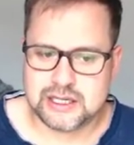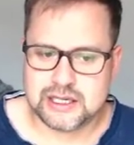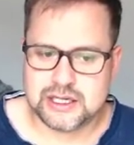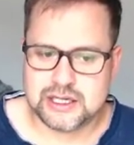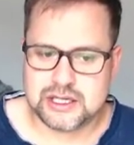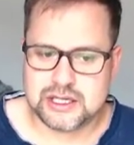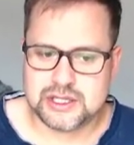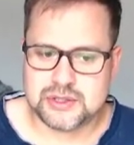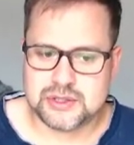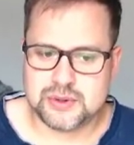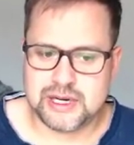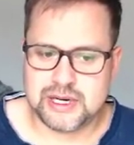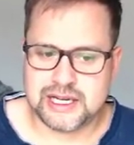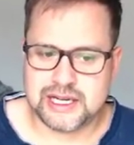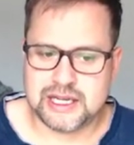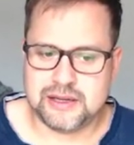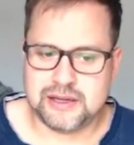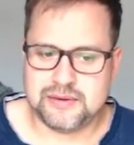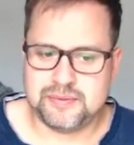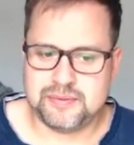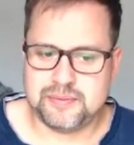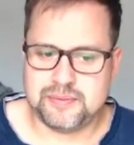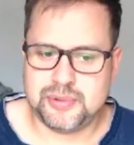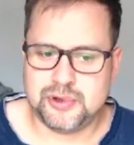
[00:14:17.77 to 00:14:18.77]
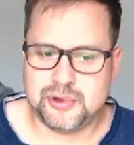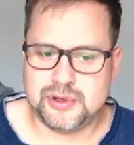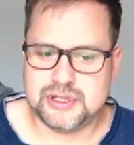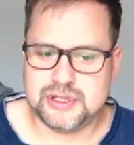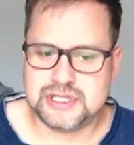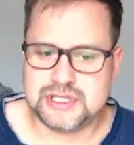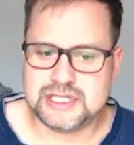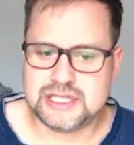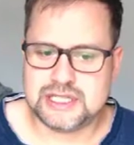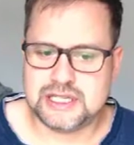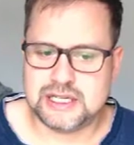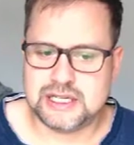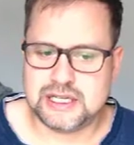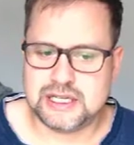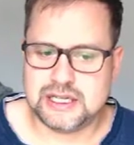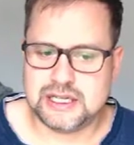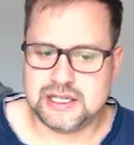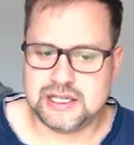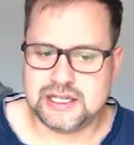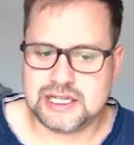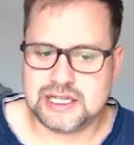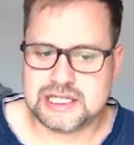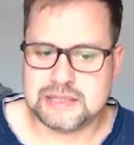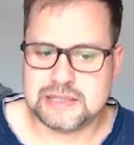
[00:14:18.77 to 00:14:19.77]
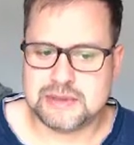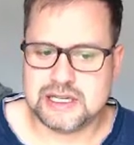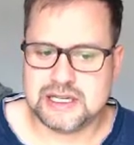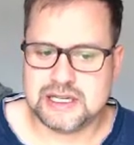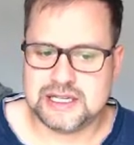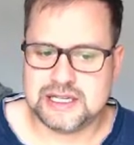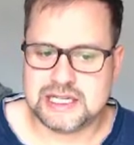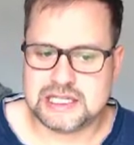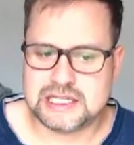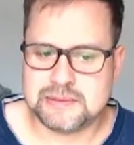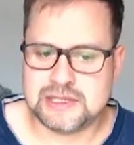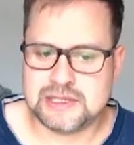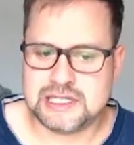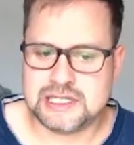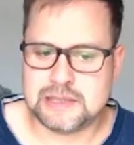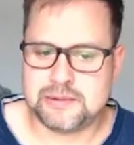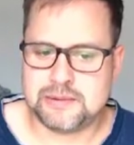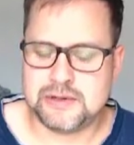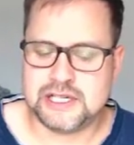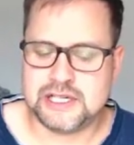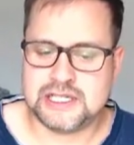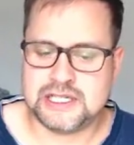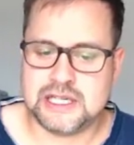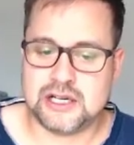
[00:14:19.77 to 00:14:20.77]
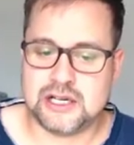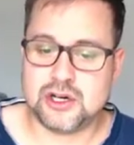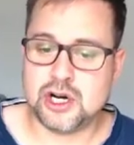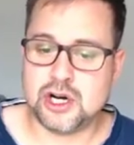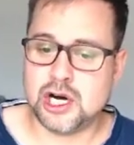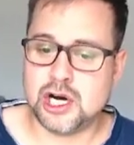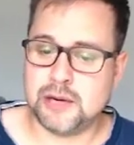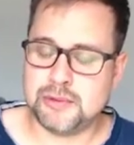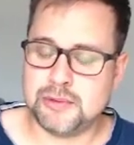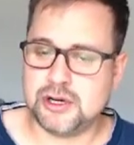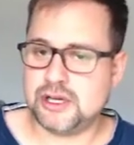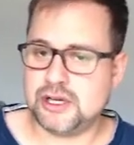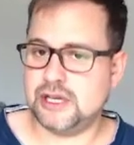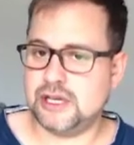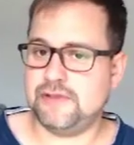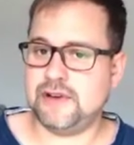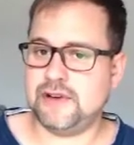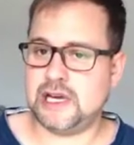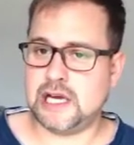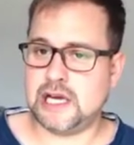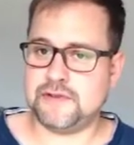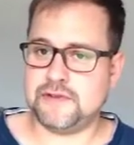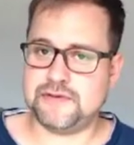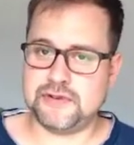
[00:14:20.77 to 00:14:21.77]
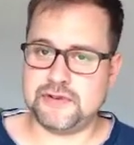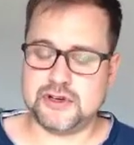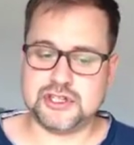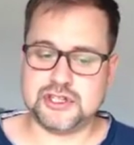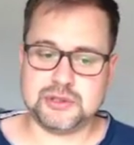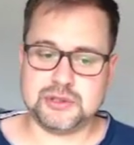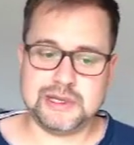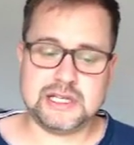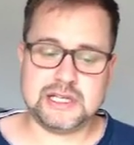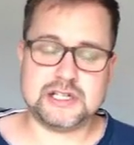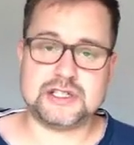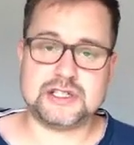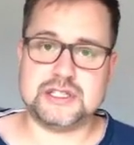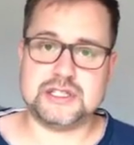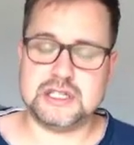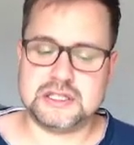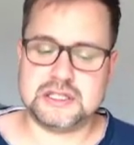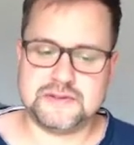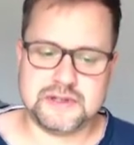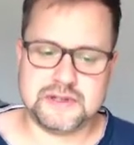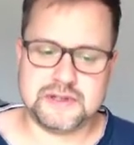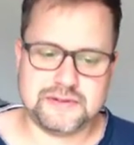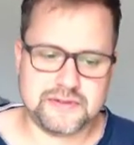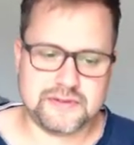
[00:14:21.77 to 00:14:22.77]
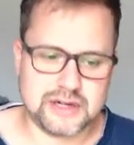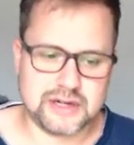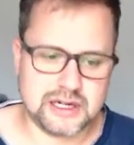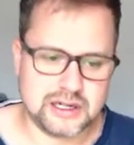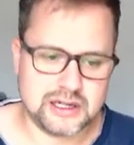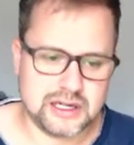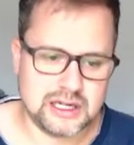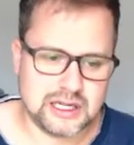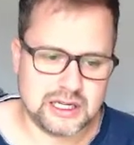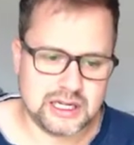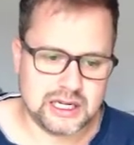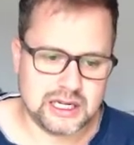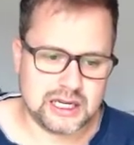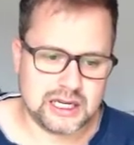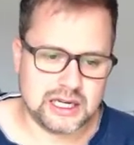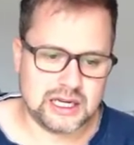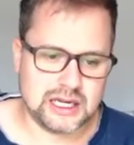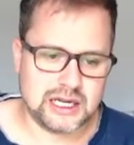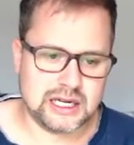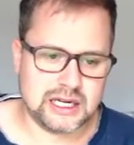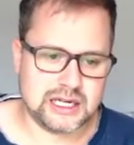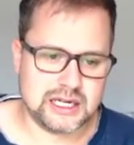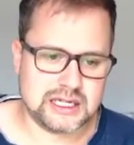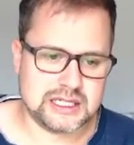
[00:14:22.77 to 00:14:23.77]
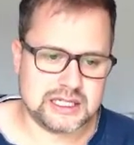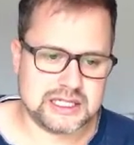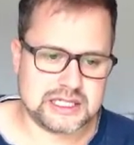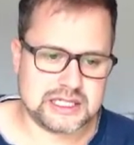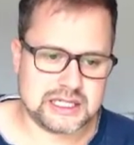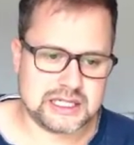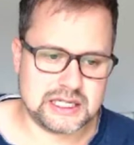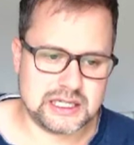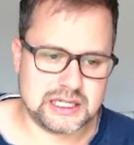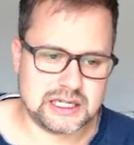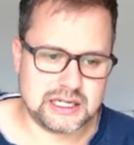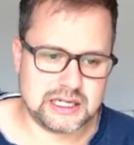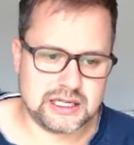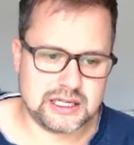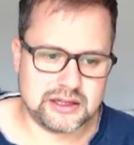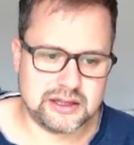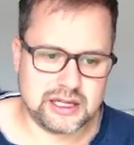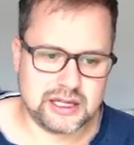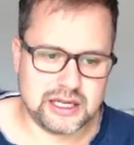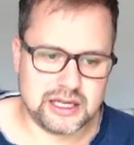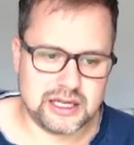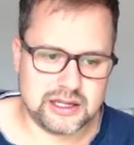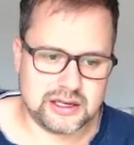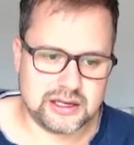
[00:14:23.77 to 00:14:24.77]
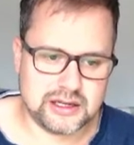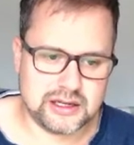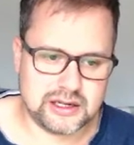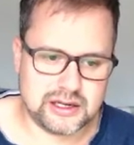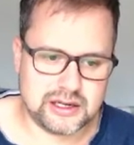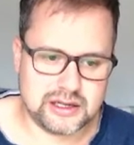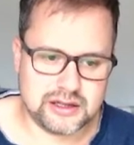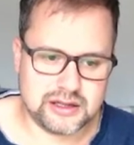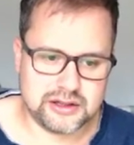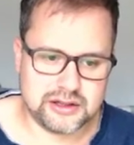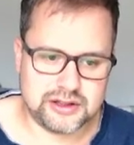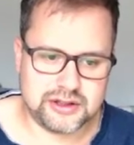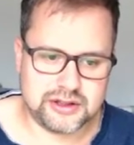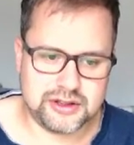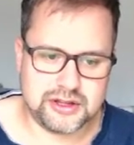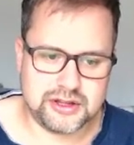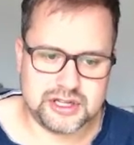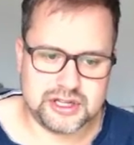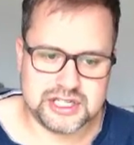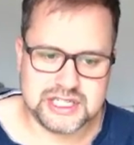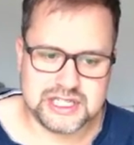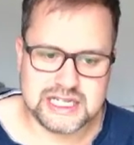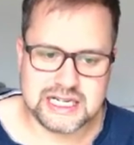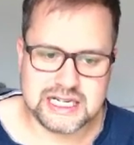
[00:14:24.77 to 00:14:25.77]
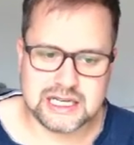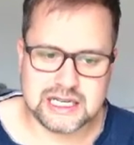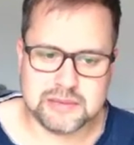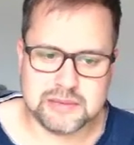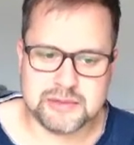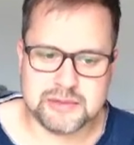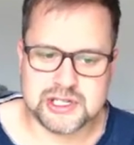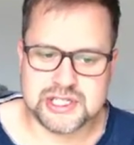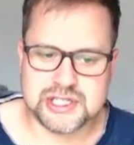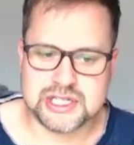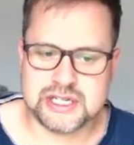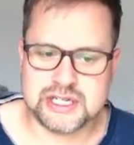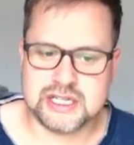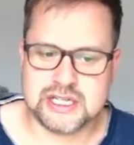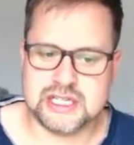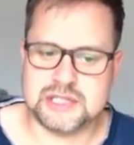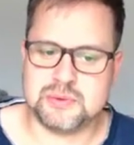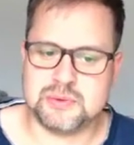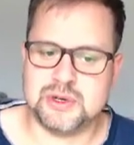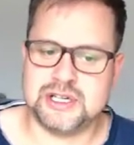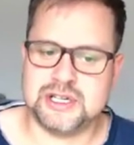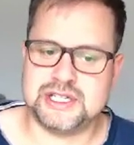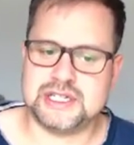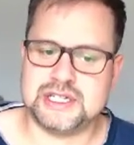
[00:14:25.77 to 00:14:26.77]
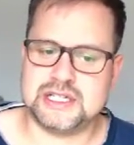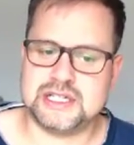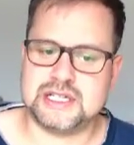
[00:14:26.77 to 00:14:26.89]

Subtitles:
So I can put decimal separator a comma if I have a Swedish CSV file. And then the delimiter is what